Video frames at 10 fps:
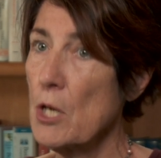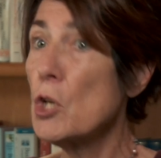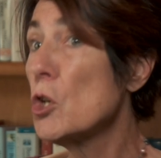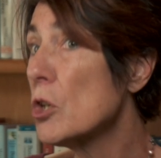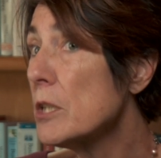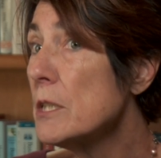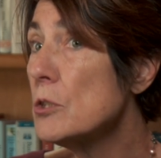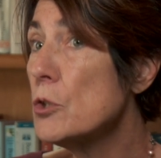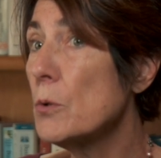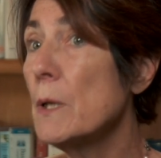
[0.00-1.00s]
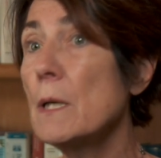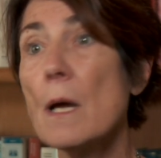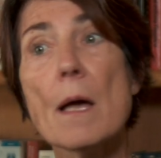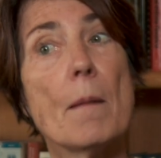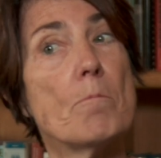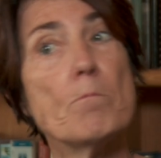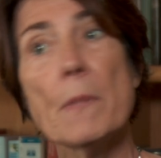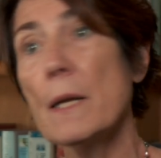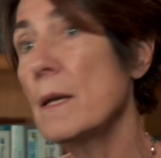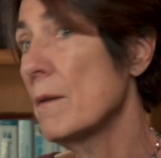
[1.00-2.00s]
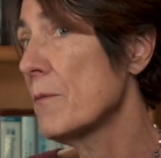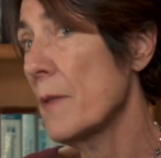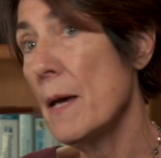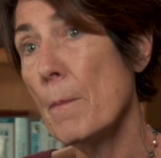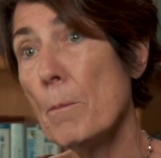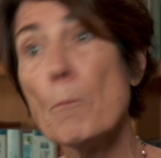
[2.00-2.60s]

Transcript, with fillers: You're going to do it. Many of them,